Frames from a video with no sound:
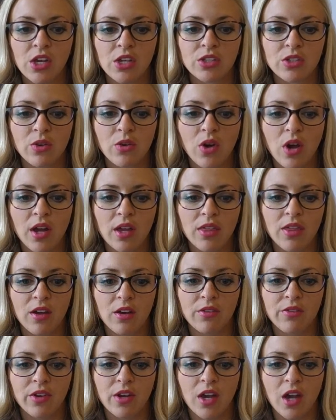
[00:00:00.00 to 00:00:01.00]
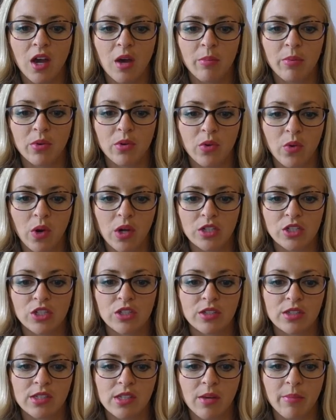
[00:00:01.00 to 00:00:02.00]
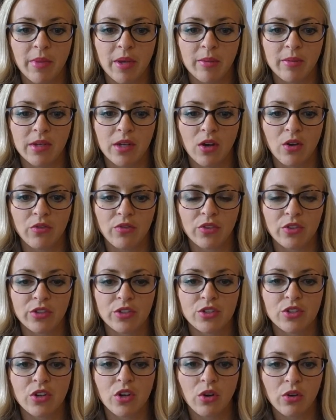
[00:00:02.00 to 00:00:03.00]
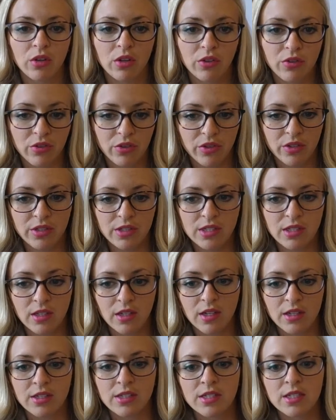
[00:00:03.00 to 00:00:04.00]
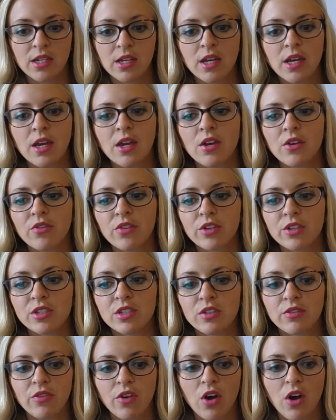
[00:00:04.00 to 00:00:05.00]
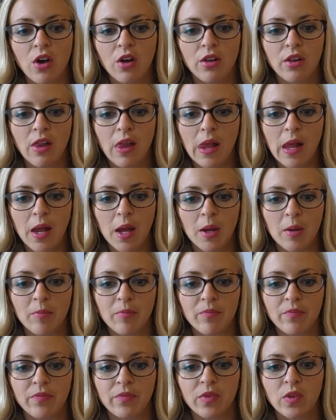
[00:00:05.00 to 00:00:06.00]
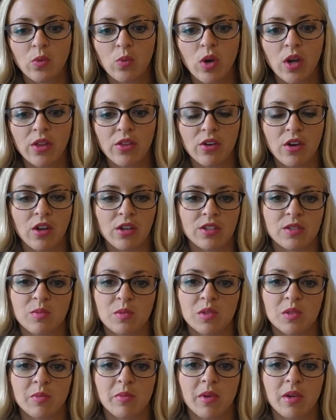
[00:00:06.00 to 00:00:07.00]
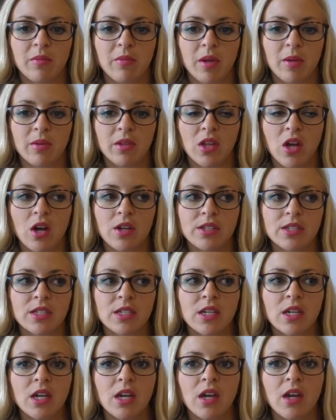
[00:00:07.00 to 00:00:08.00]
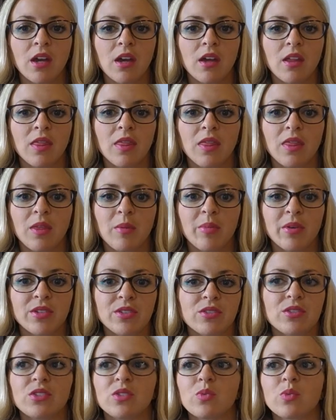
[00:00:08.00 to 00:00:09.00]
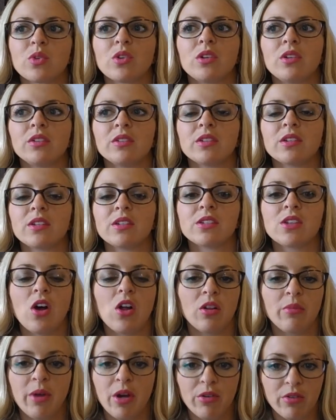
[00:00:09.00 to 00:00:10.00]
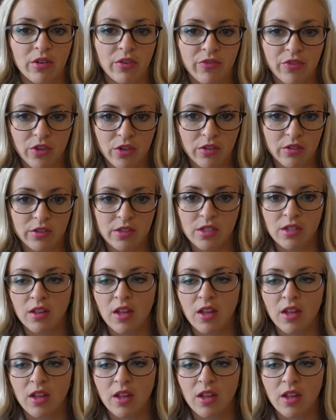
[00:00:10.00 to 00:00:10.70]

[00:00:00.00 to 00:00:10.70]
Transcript: So I thought of a couple questions that may be helpful as you're going through this list. First of all, what other customers may be lost? The business world is all about referrals.